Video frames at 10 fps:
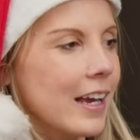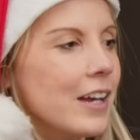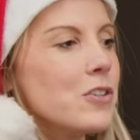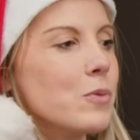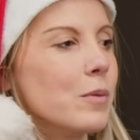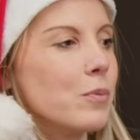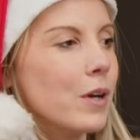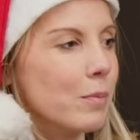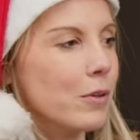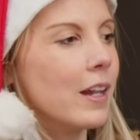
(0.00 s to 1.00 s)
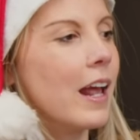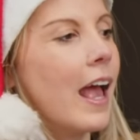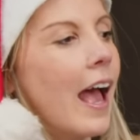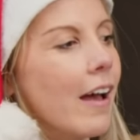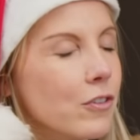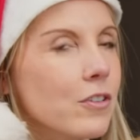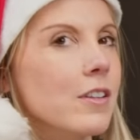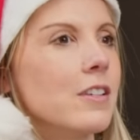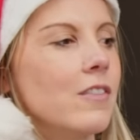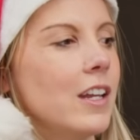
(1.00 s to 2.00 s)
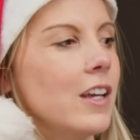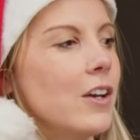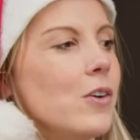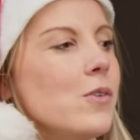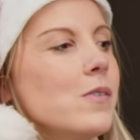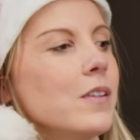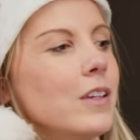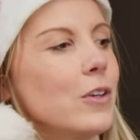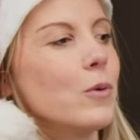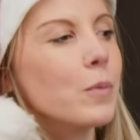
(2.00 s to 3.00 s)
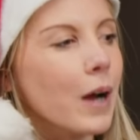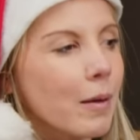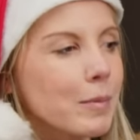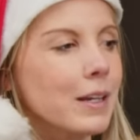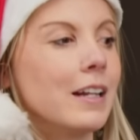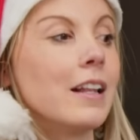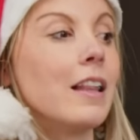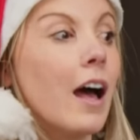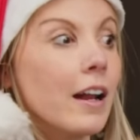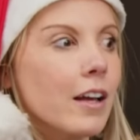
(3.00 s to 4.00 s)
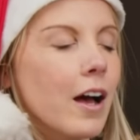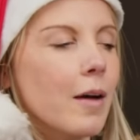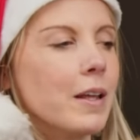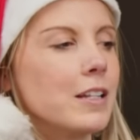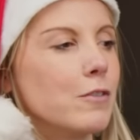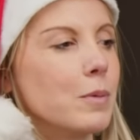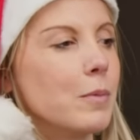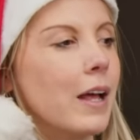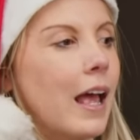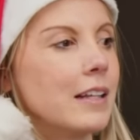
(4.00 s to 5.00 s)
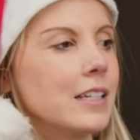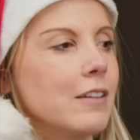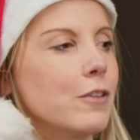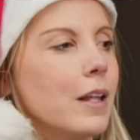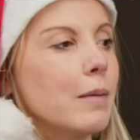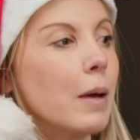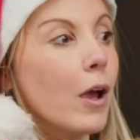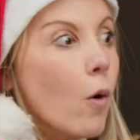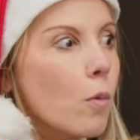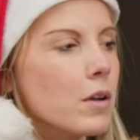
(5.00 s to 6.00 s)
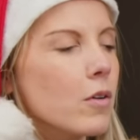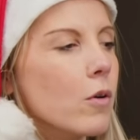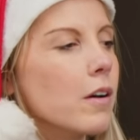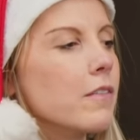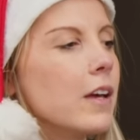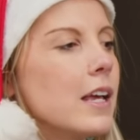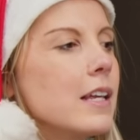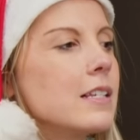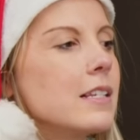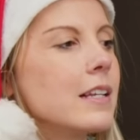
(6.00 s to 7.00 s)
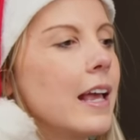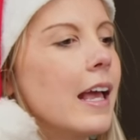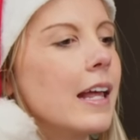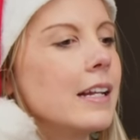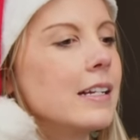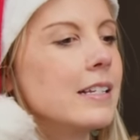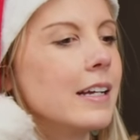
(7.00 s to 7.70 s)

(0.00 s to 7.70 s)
I just want to prep you that after this video, you will probably be getting a lot of comments for people asking for like my home decor advice, and